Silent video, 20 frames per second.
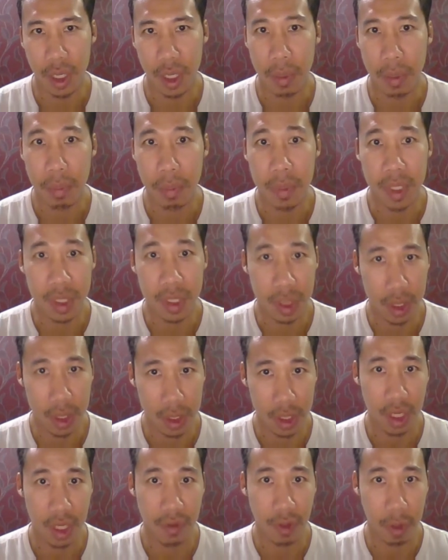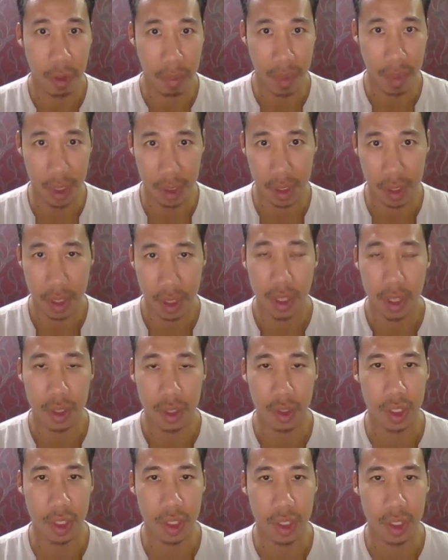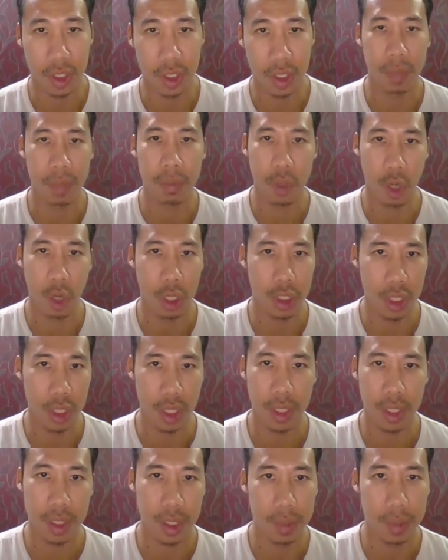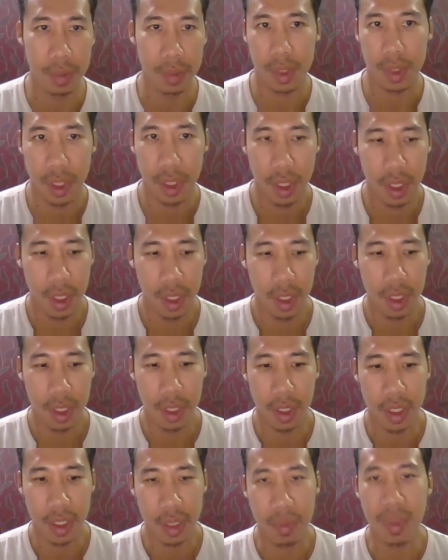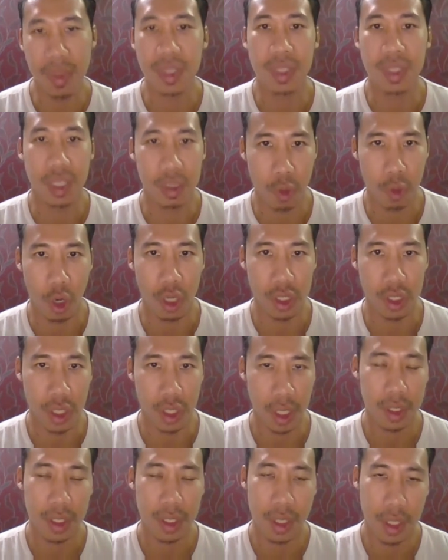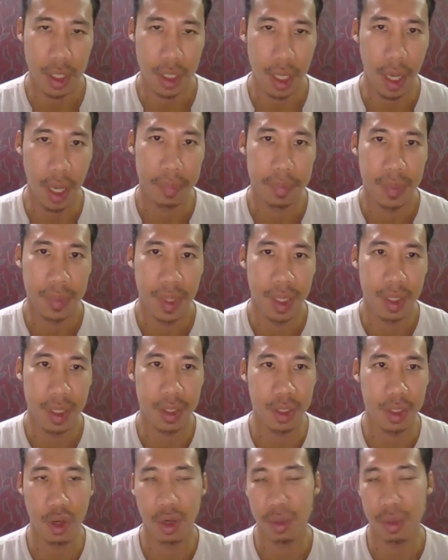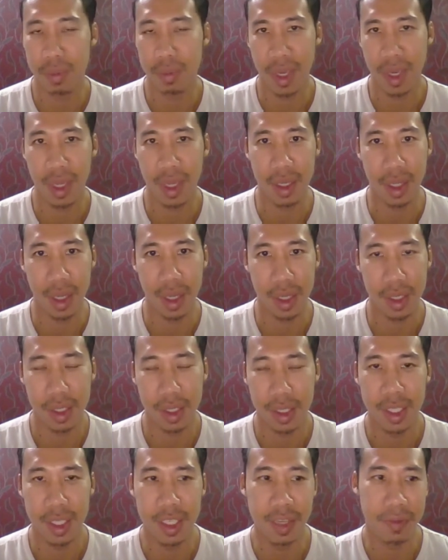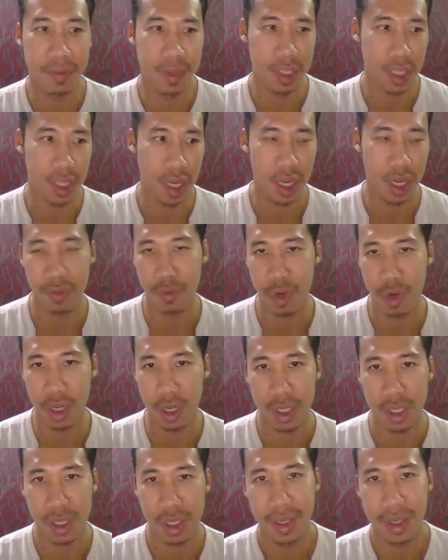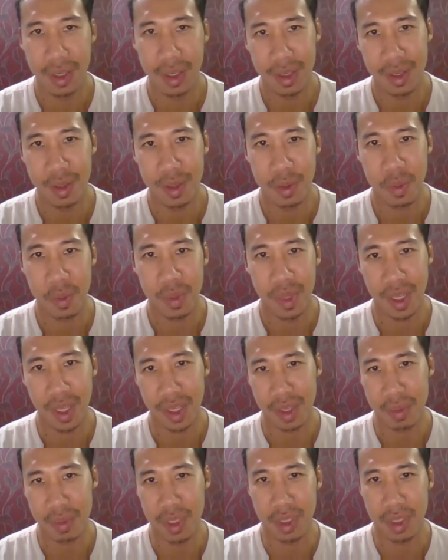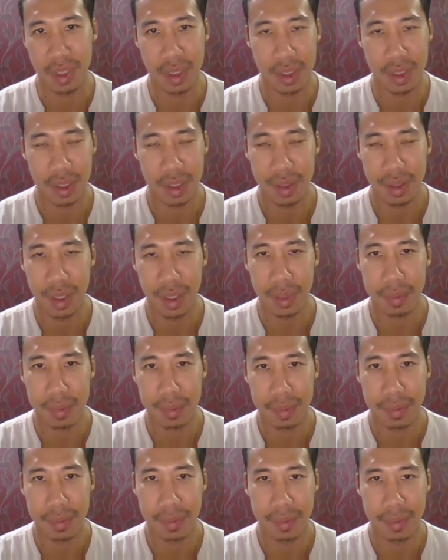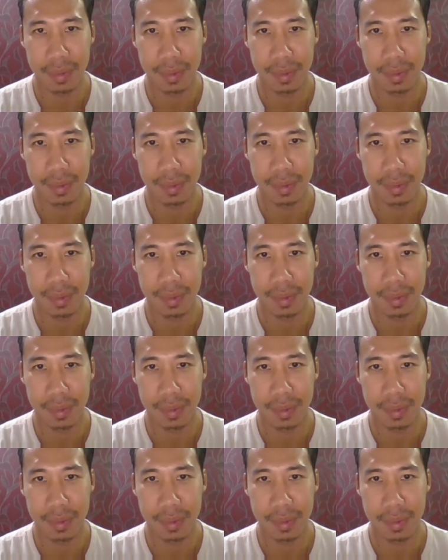the business development. So it's kind of like a project, some business project. Yeah. So mainly like different kind of work, like a business. Yeah. So